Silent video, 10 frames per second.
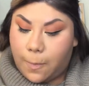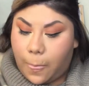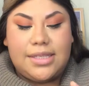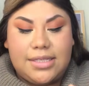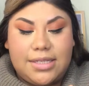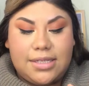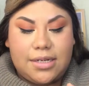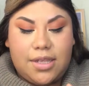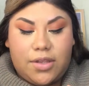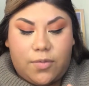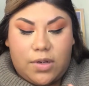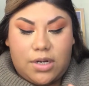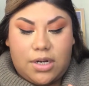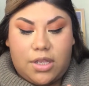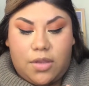This is another
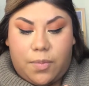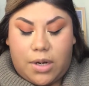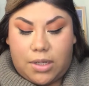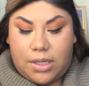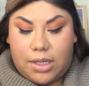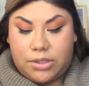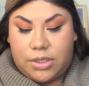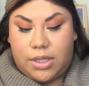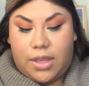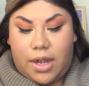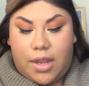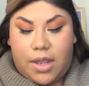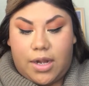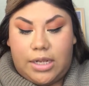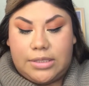product actually that I
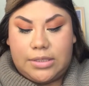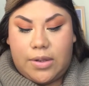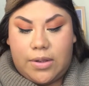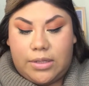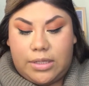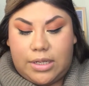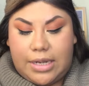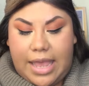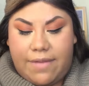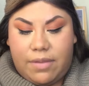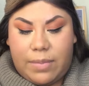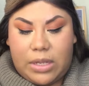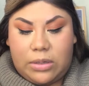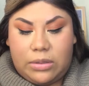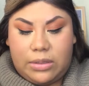got. It's called Heavy
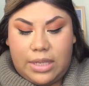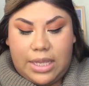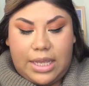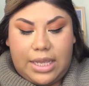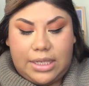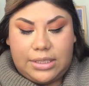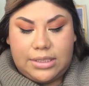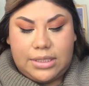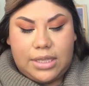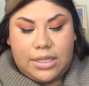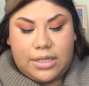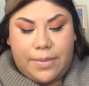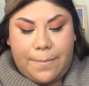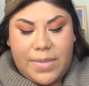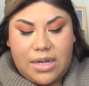Metal. It's the
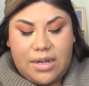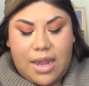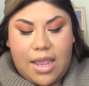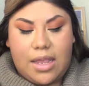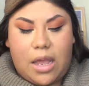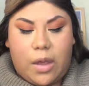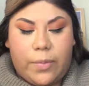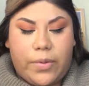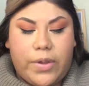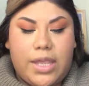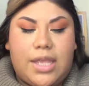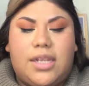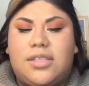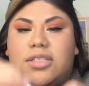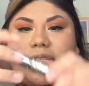Midnight Cowboy, and
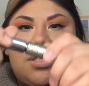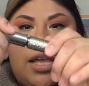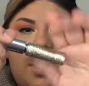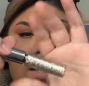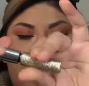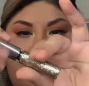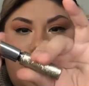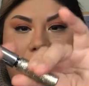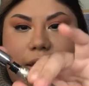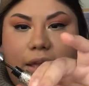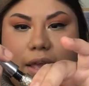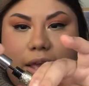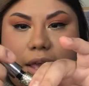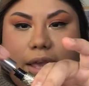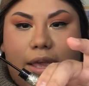it's just like
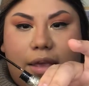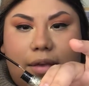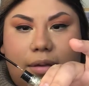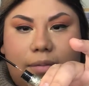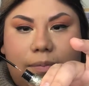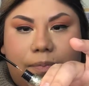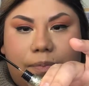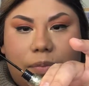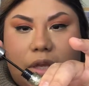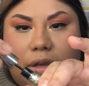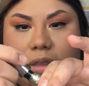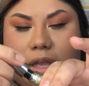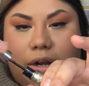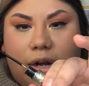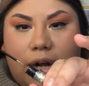a
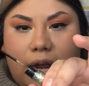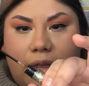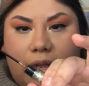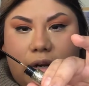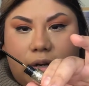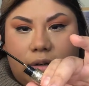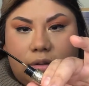glitter eyeliner.